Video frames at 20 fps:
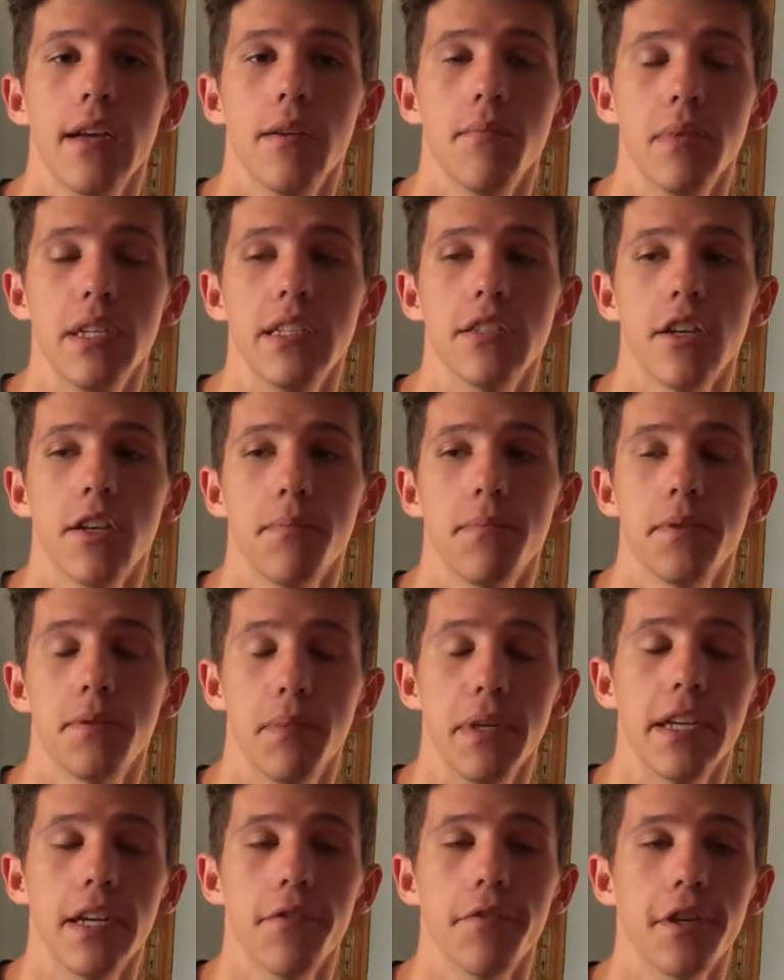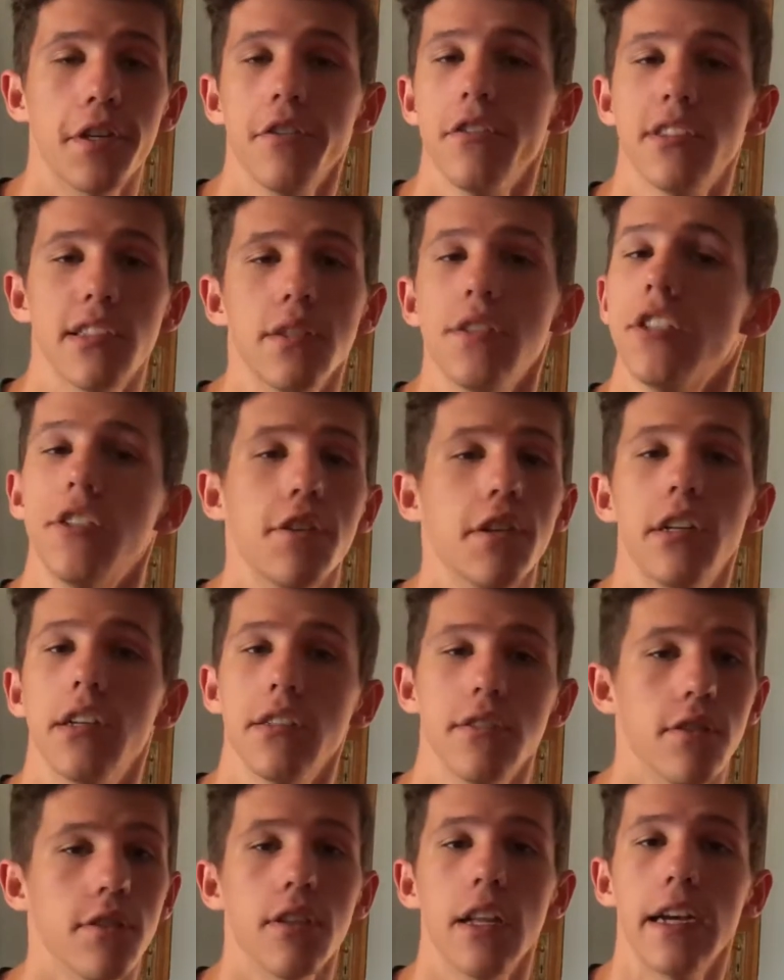means I speak Afrikaans, and Siri
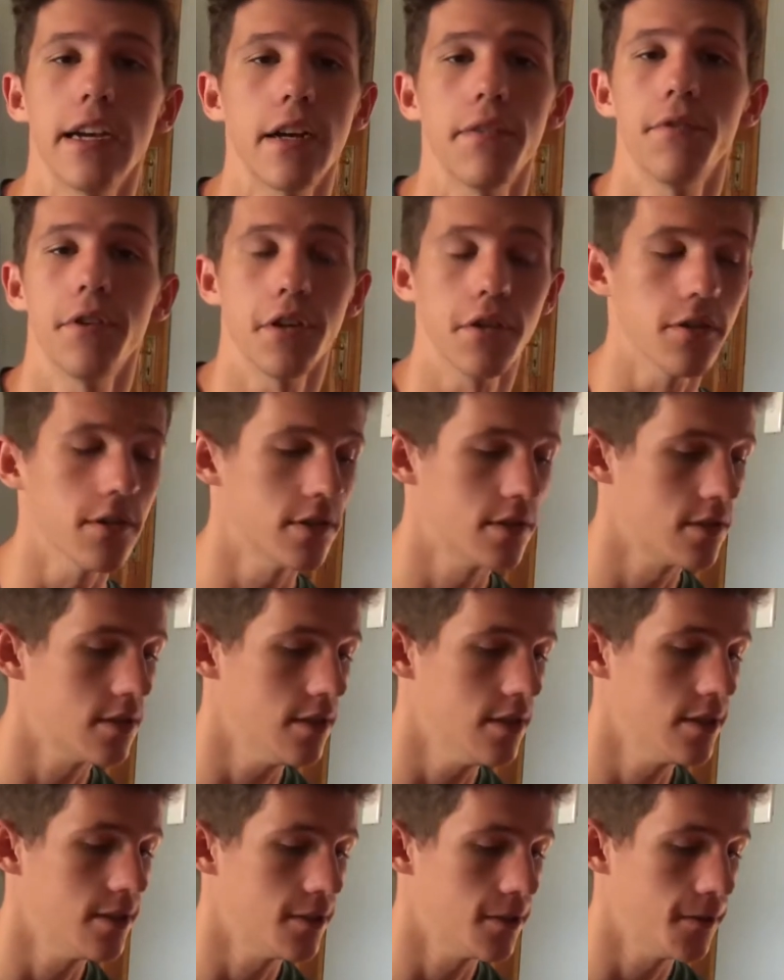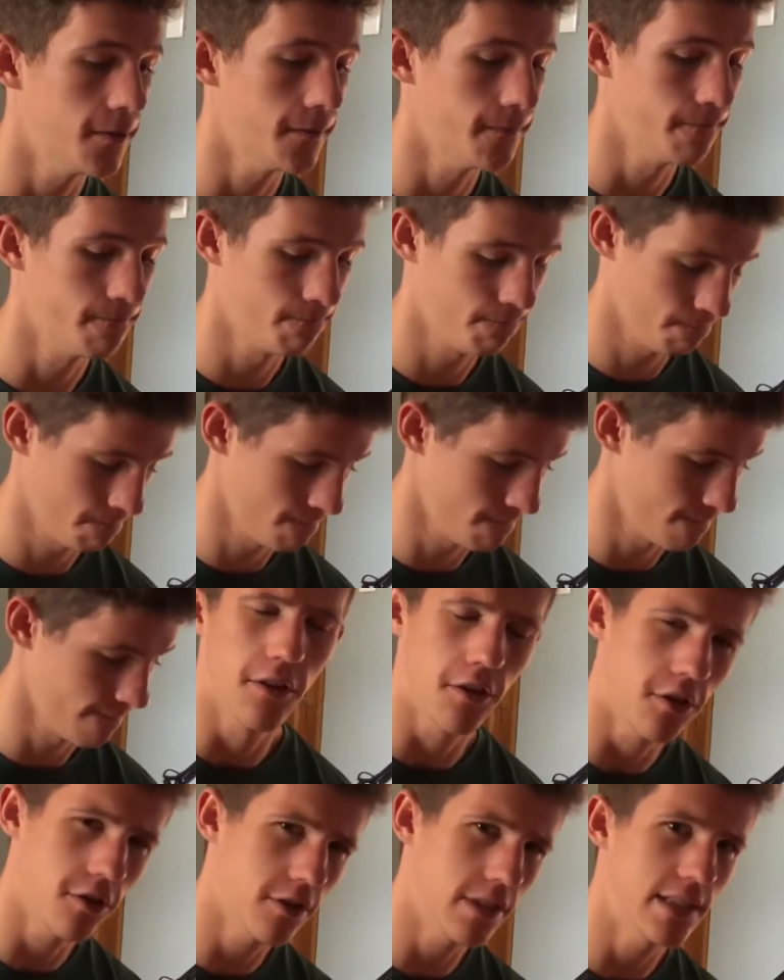does not like Afrikaans. So
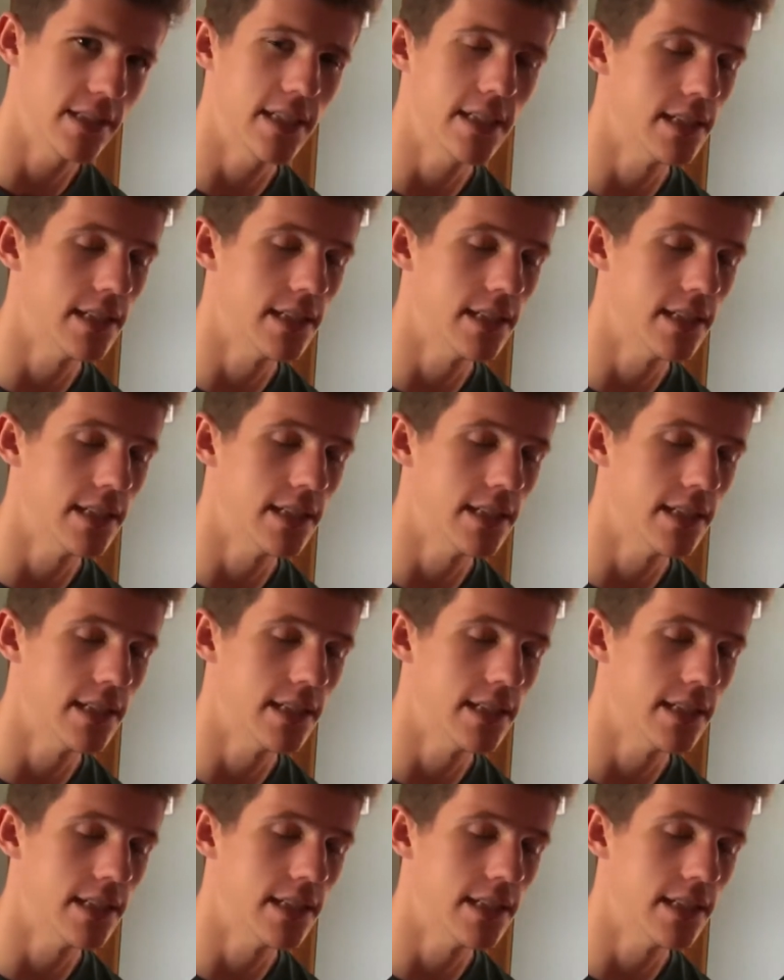the heart rate